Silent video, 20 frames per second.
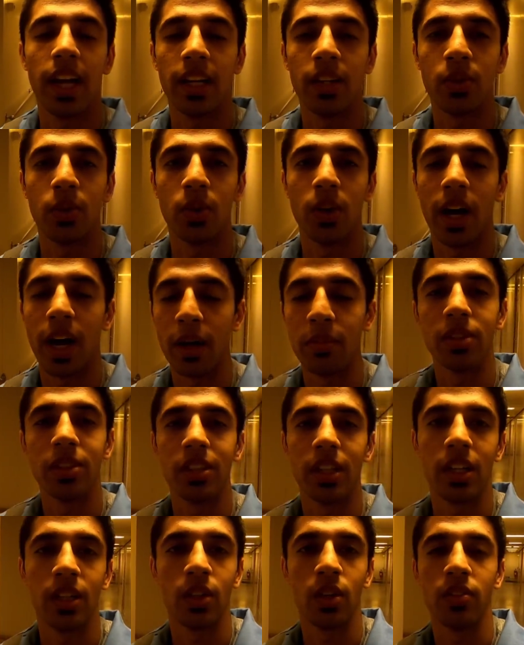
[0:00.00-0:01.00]
and you know, I'm
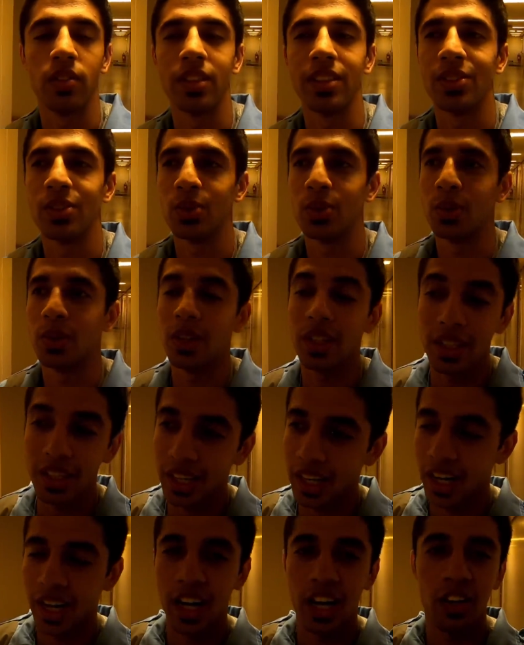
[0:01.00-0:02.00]
in charge of this, so
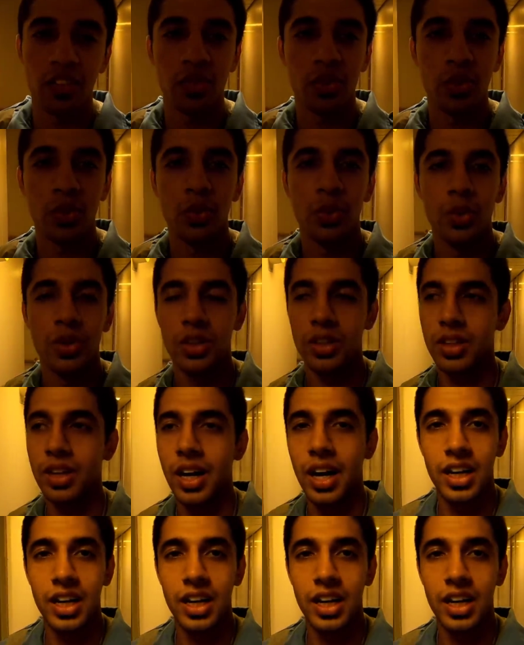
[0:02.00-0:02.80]
I have to